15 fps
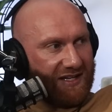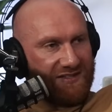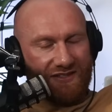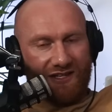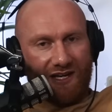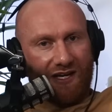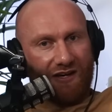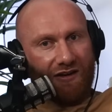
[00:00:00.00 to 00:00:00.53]
a
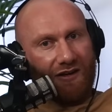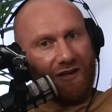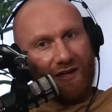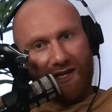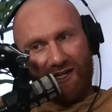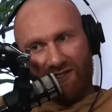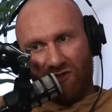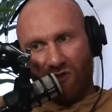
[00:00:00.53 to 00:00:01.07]
star.
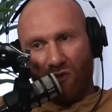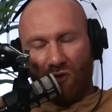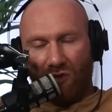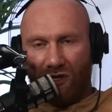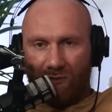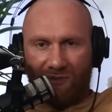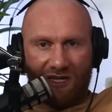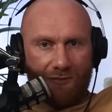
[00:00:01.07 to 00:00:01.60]
He's not
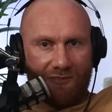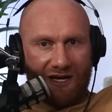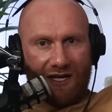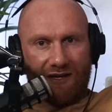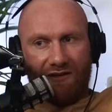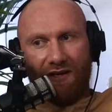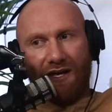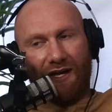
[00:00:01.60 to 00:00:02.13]
going to be the
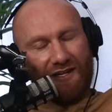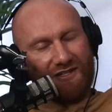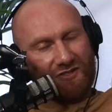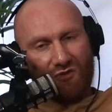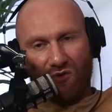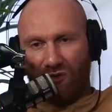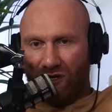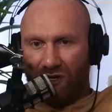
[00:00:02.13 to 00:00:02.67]
man, and he's
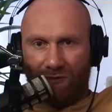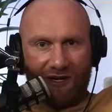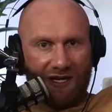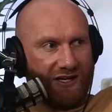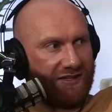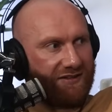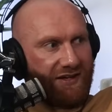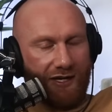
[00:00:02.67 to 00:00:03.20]
not going to win
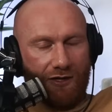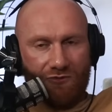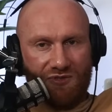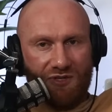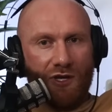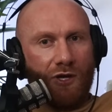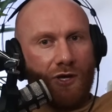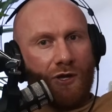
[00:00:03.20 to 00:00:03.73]
any titles.
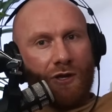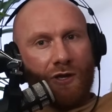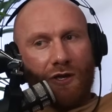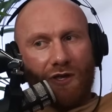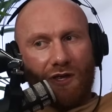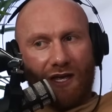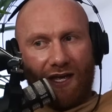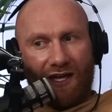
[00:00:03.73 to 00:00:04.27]

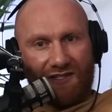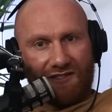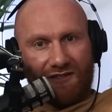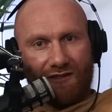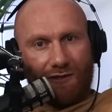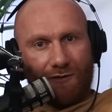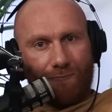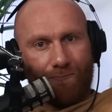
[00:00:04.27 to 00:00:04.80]
His